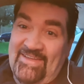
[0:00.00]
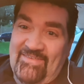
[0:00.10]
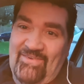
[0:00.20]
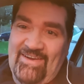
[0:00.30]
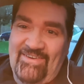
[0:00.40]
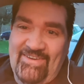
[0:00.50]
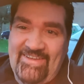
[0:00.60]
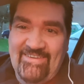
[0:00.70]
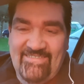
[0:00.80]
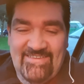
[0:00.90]
Well,
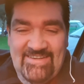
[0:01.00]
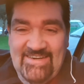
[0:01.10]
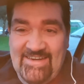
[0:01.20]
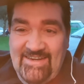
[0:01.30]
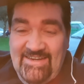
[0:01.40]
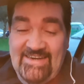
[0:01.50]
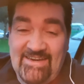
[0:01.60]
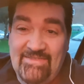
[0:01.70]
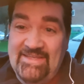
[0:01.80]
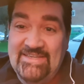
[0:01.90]
little
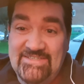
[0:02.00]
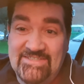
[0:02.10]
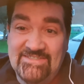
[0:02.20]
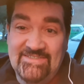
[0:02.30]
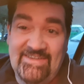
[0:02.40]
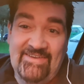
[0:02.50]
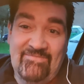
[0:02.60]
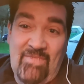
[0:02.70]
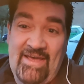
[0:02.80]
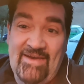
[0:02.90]
things
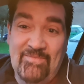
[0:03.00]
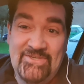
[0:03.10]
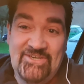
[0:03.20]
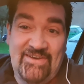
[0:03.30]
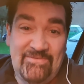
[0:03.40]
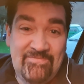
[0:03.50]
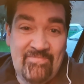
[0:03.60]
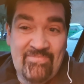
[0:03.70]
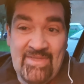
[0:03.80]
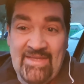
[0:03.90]
might help the channel.
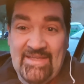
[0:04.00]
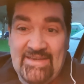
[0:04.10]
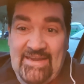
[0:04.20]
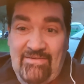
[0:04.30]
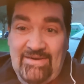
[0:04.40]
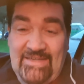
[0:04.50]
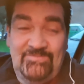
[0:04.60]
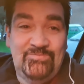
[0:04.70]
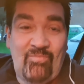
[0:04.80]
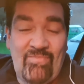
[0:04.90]
Now,
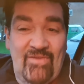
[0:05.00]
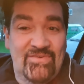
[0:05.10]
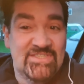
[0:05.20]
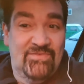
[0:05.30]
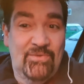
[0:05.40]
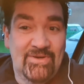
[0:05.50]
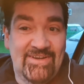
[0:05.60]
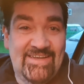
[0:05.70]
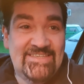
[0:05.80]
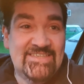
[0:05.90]
first of all, I'd
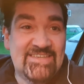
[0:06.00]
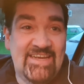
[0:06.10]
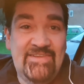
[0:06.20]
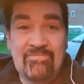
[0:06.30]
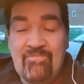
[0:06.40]
like to say